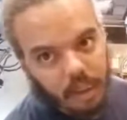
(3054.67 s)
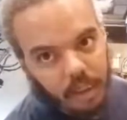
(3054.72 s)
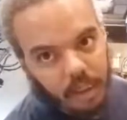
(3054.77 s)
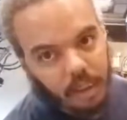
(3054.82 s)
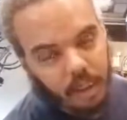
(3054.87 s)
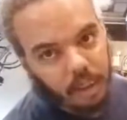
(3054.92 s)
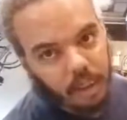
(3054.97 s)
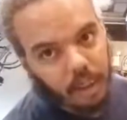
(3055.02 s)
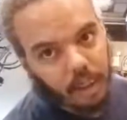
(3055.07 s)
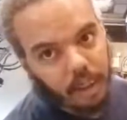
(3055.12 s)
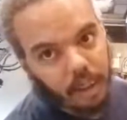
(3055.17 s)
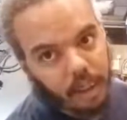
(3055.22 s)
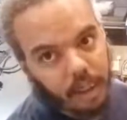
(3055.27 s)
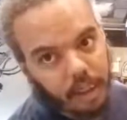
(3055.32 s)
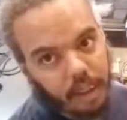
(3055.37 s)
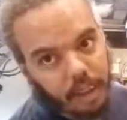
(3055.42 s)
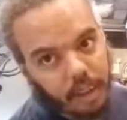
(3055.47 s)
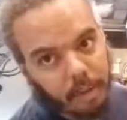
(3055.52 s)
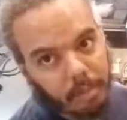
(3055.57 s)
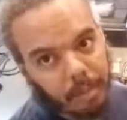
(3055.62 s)
Alright, I'm gonna
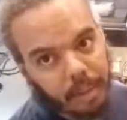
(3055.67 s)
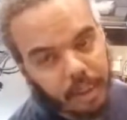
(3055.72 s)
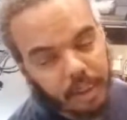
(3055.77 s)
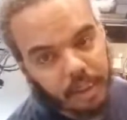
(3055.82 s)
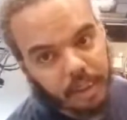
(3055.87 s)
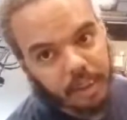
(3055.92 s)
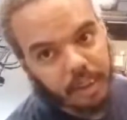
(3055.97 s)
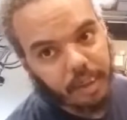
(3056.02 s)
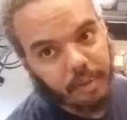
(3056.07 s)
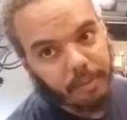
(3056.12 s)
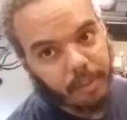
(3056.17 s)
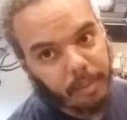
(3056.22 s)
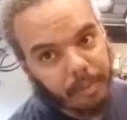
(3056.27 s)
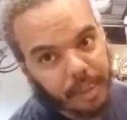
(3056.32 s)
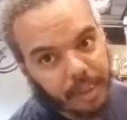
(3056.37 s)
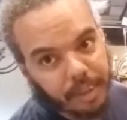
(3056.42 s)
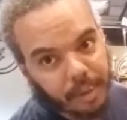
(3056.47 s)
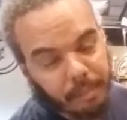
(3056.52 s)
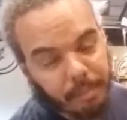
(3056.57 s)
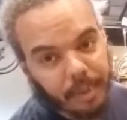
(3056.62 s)
hit the button to see if I missed
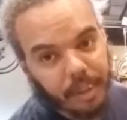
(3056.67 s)
something.